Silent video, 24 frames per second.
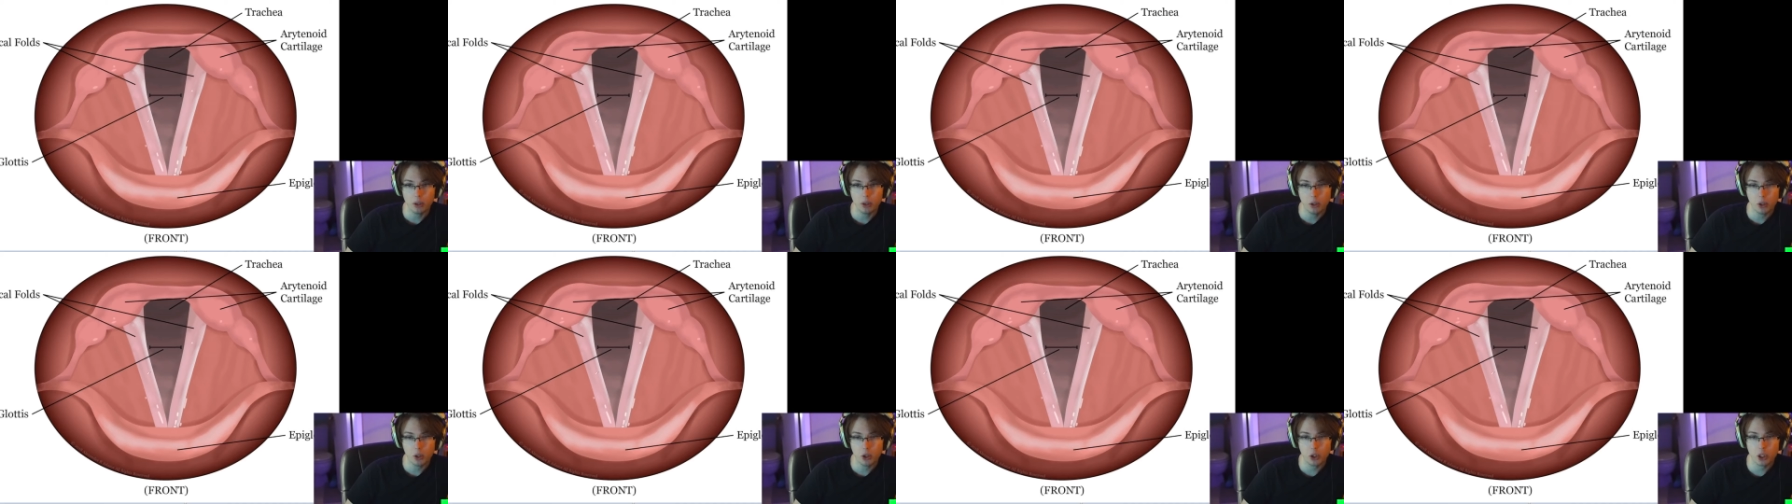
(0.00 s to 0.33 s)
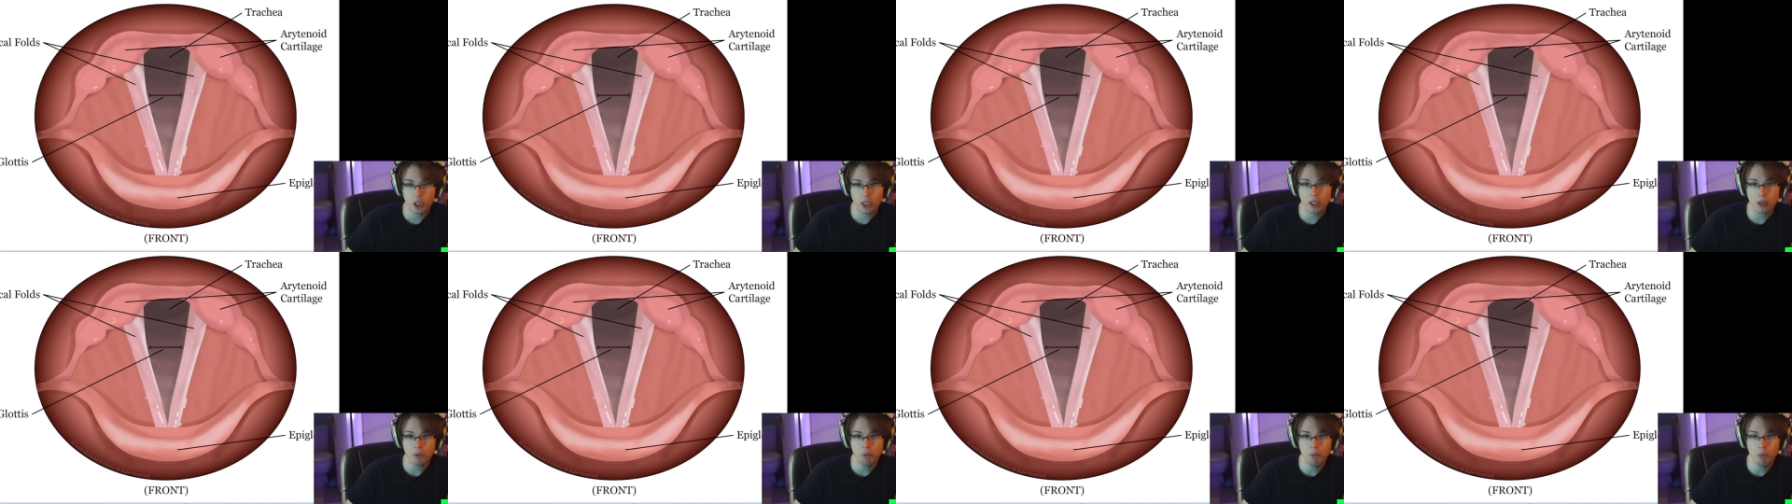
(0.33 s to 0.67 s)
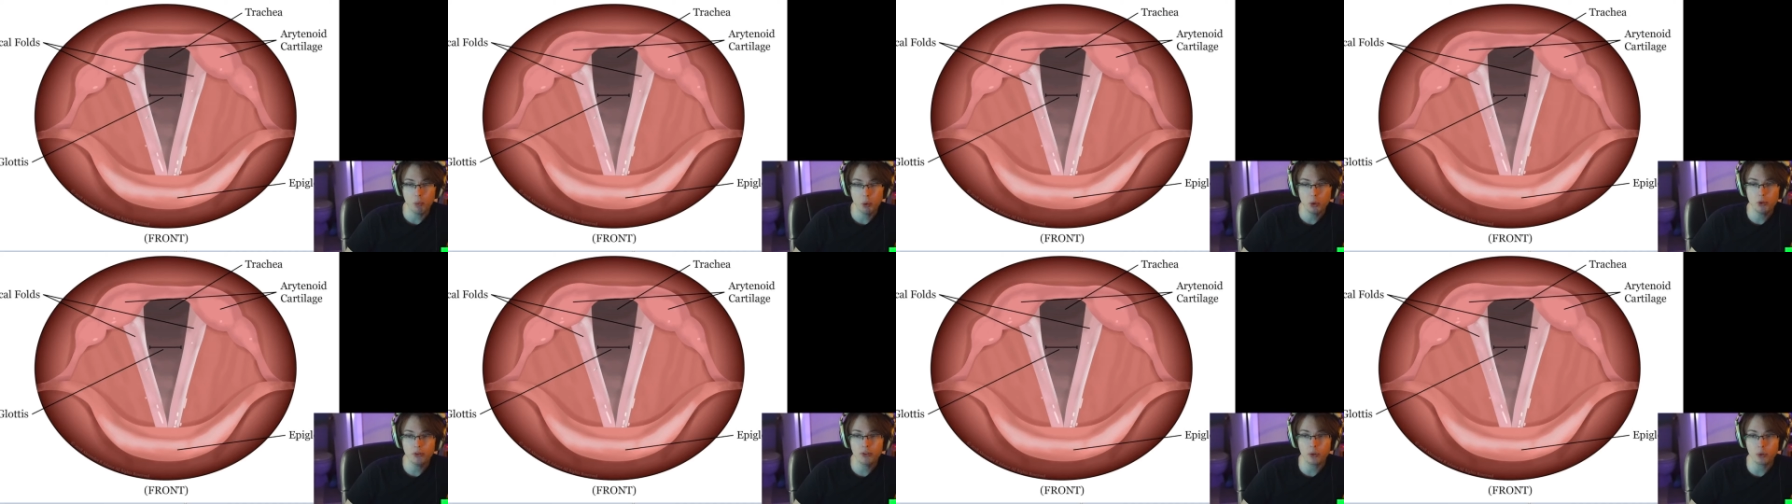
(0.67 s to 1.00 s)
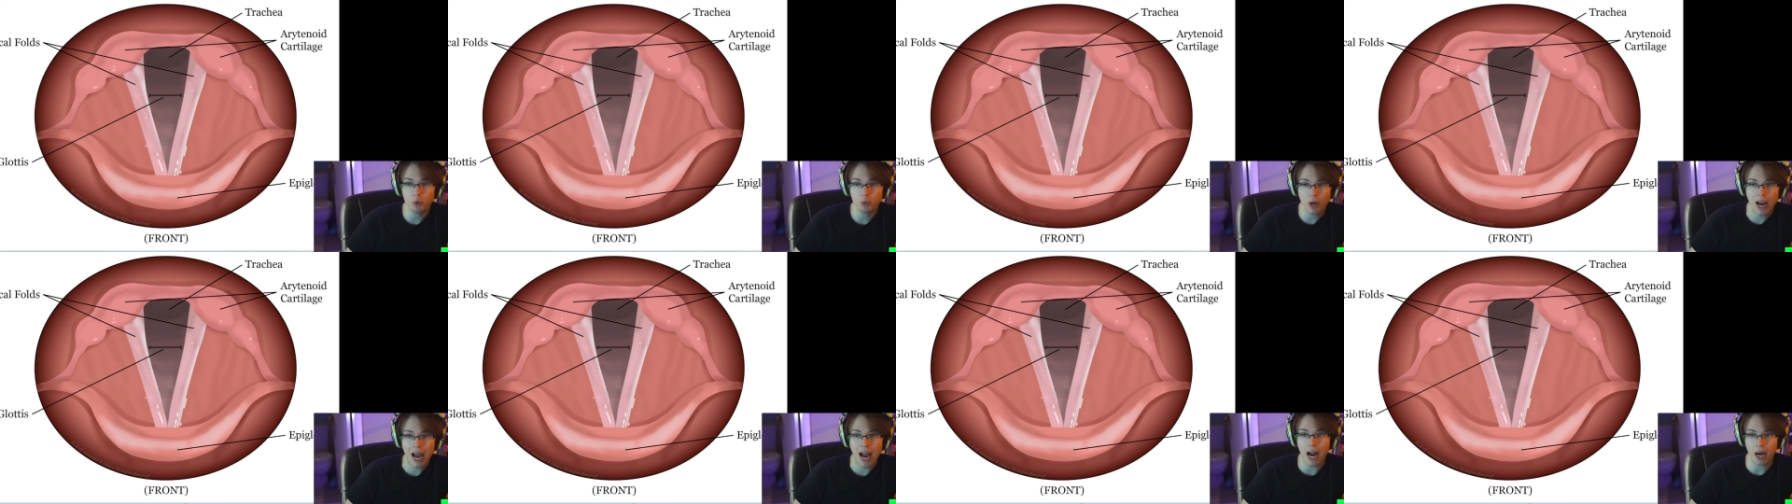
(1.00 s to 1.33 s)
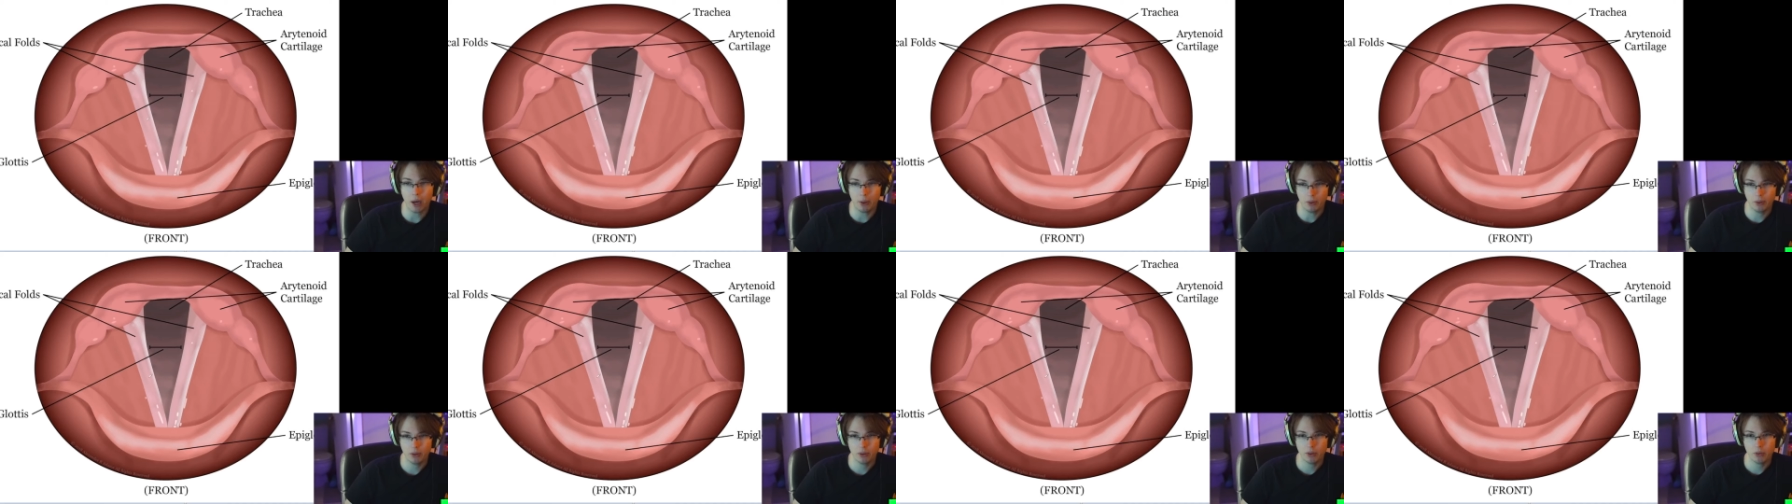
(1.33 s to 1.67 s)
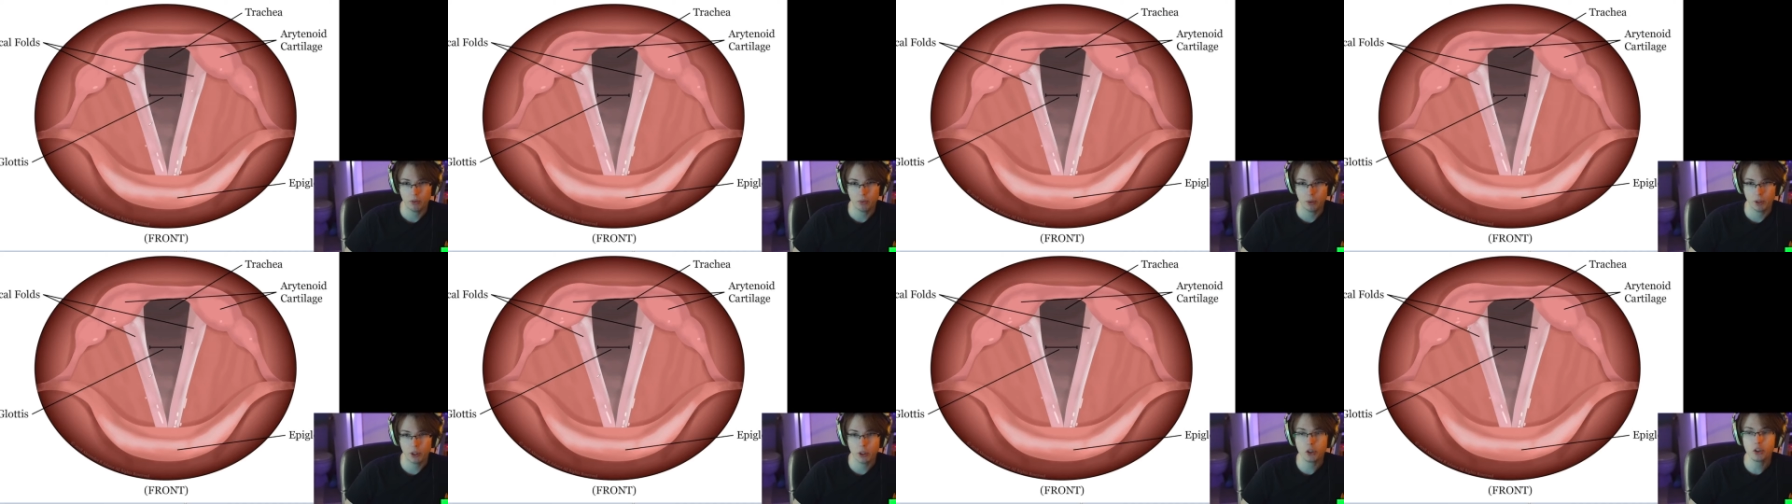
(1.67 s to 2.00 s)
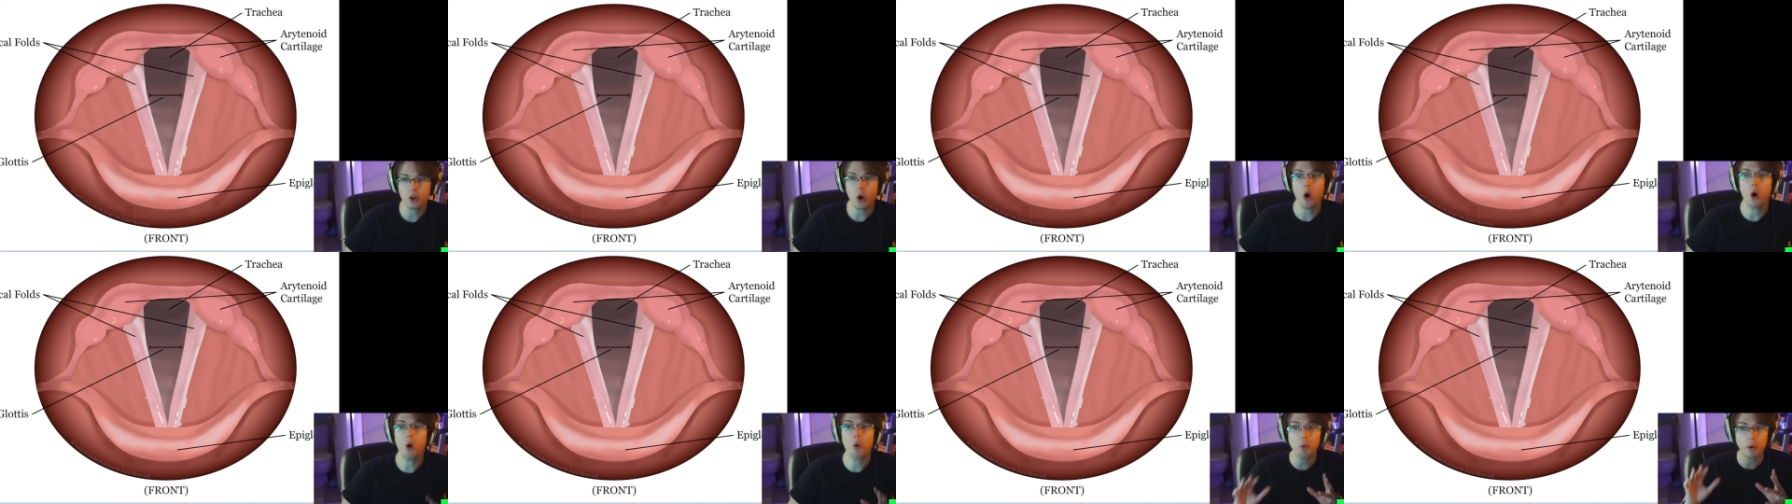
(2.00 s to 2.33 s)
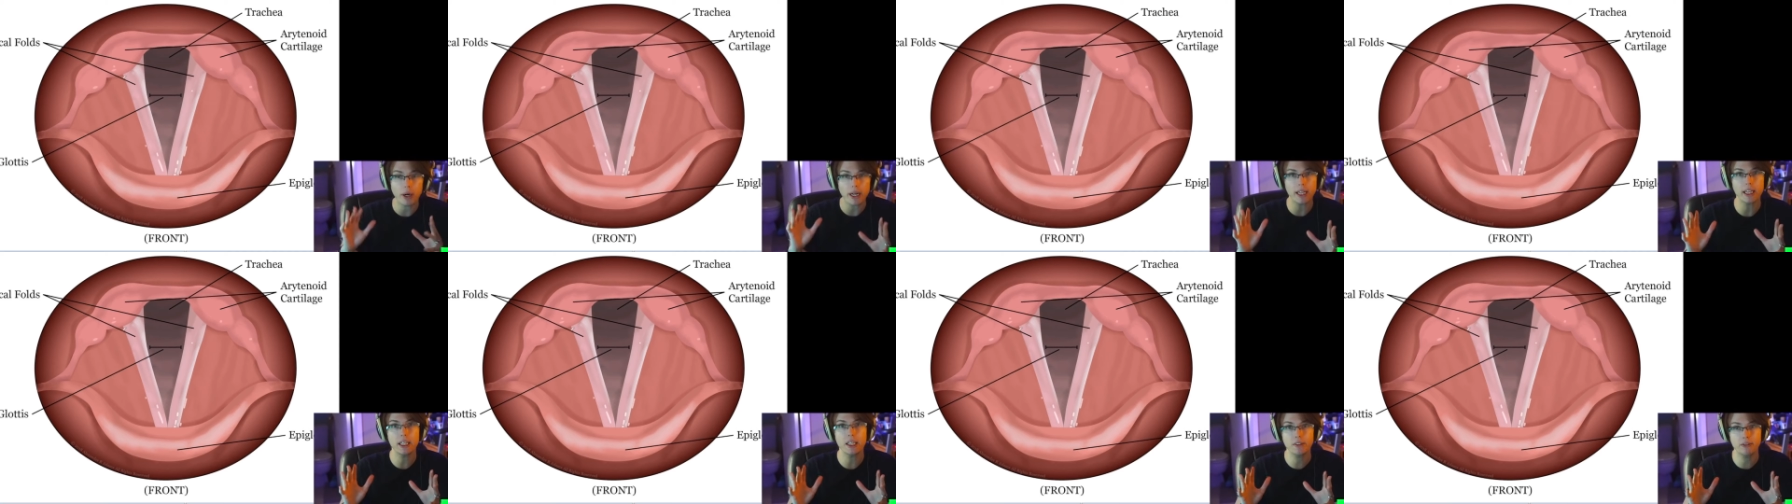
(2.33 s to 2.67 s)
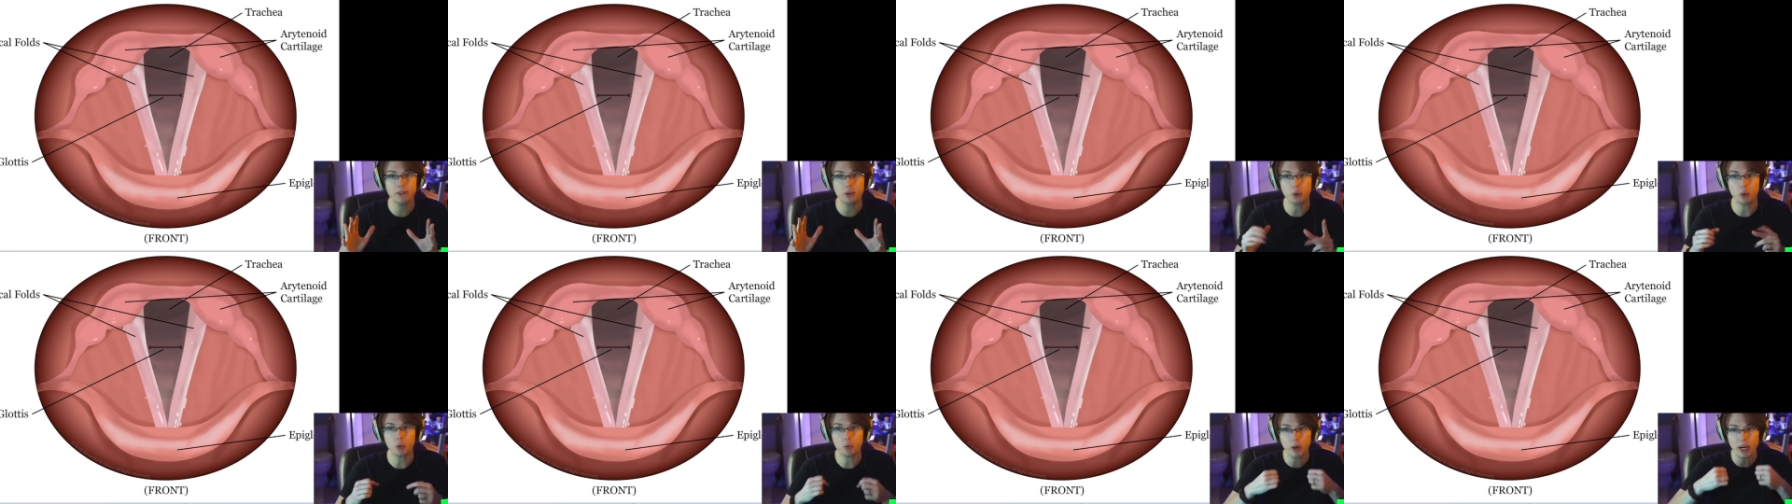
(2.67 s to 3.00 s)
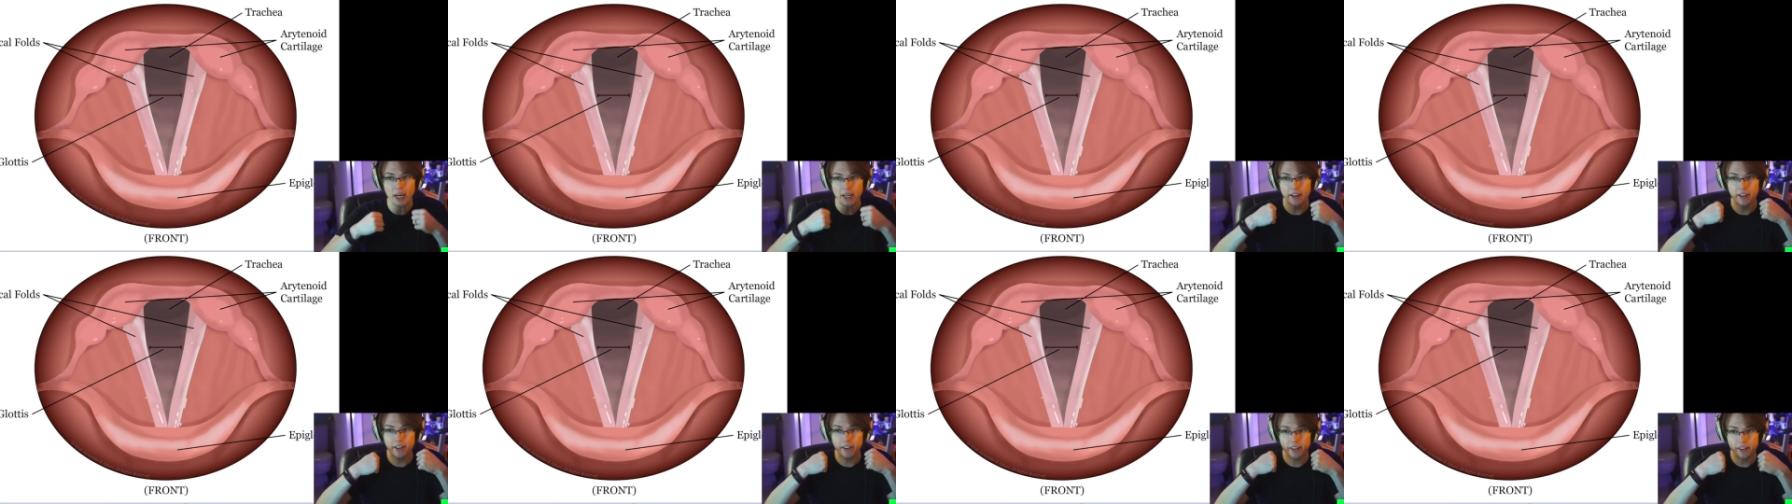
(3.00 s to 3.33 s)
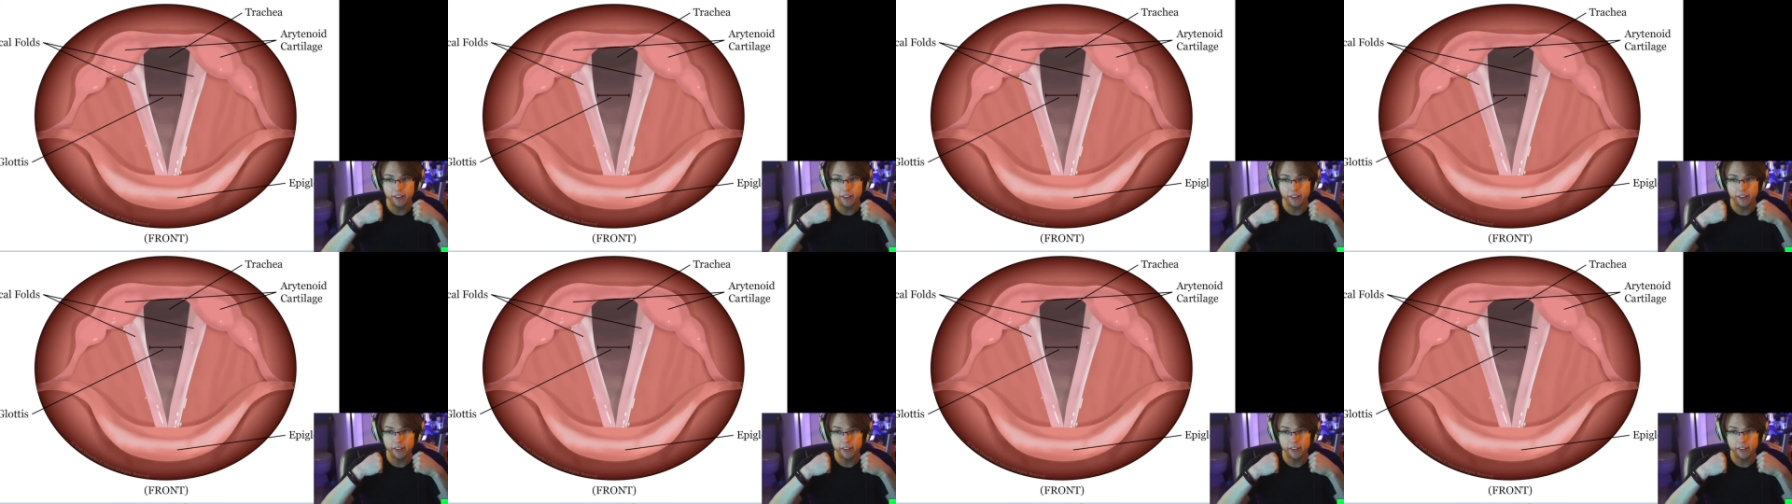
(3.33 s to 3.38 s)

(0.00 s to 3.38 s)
she can move around, which is already difficult, right?